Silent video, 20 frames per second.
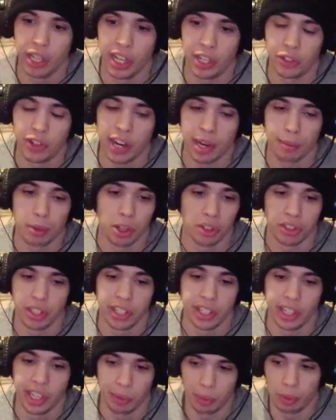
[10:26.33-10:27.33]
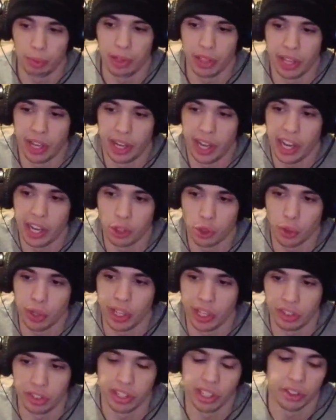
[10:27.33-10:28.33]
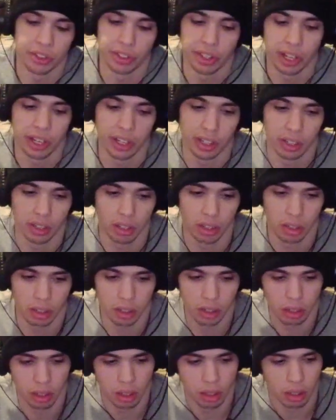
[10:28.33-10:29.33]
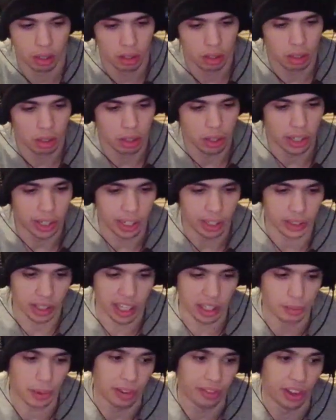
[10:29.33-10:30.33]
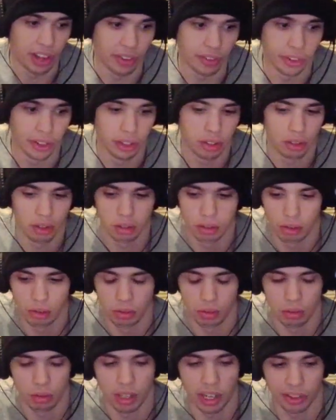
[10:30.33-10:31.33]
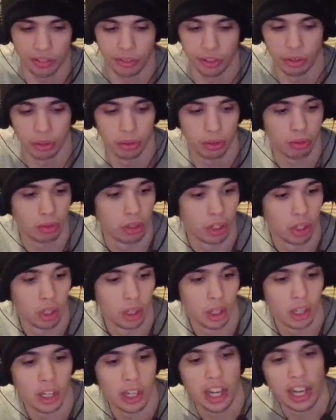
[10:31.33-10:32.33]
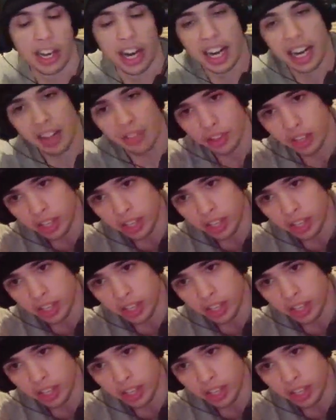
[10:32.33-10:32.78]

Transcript: in Dragon Ball Z it would be the Android and Cell saga. Like that's my favorite. Like for, and I got